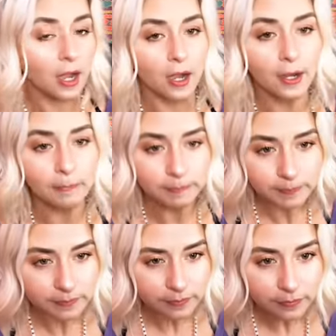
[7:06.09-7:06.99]
Um,
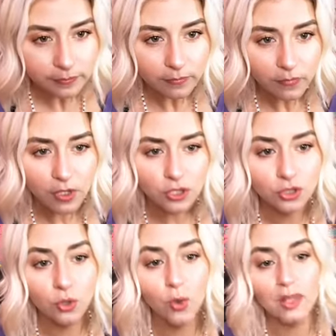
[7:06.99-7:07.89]

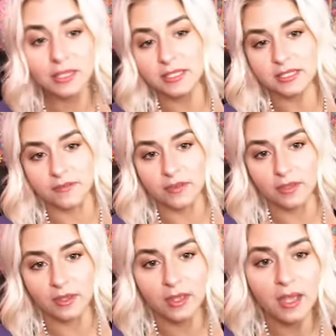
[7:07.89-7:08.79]
so quality is
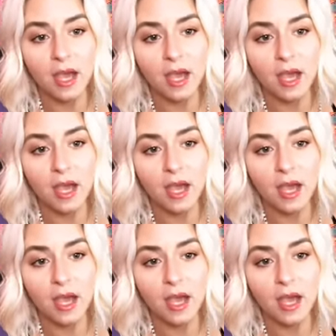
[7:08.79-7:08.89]
everything.